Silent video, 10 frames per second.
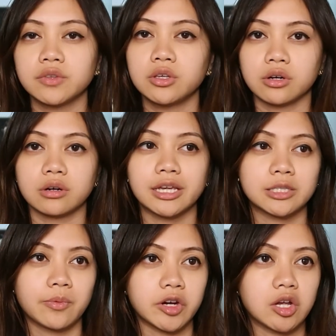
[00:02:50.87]
of the year,
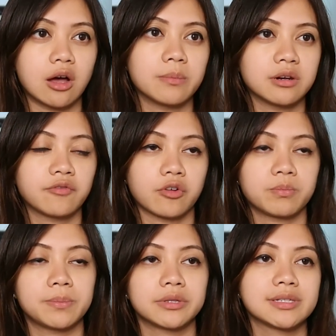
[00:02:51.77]
it's very common for
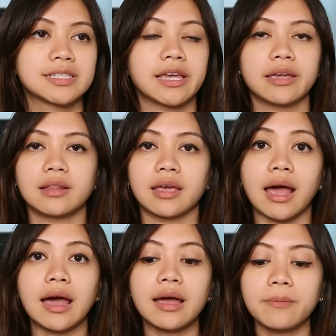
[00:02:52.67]
people to say
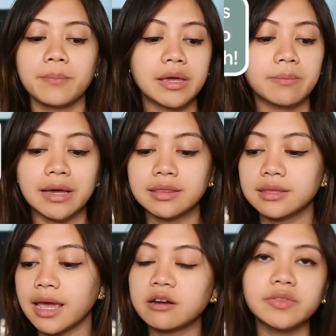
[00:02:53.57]
like, by
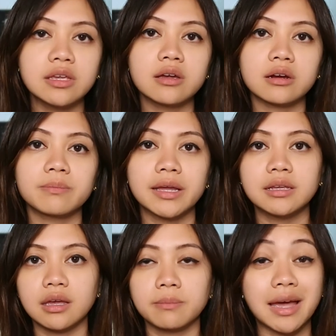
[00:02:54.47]
the end of the year,
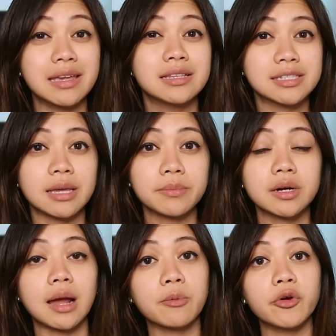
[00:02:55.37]
by
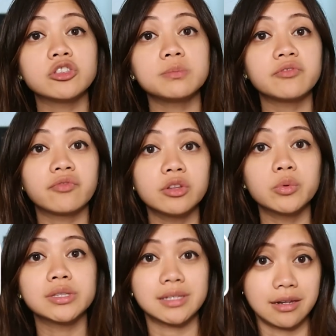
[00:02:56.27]
December, I'm going to be
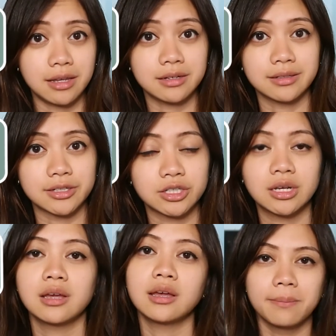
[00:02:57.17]
fluent in English.
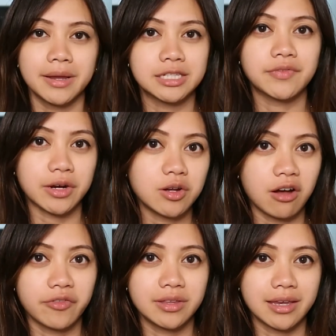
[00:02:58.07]
But it's very
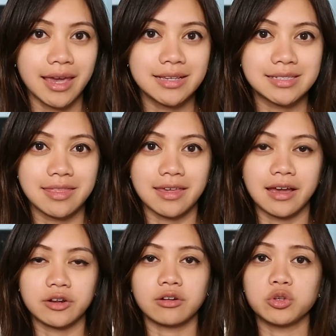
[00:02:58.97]
often the case
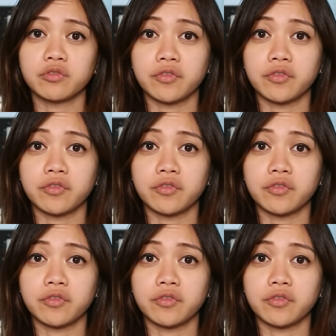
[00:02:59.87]
that you